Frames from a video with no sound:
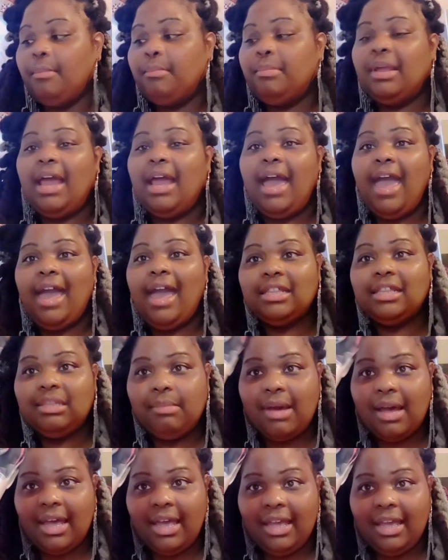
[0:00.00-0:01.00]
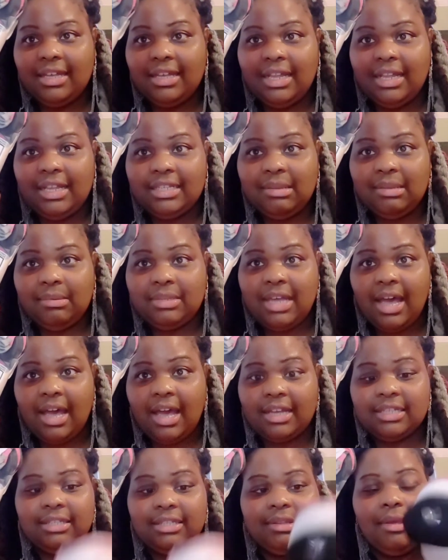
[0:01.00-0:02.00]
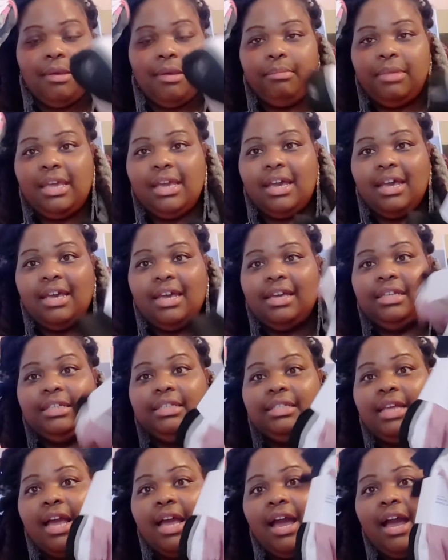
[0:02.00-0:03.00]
but I had to buy some socks because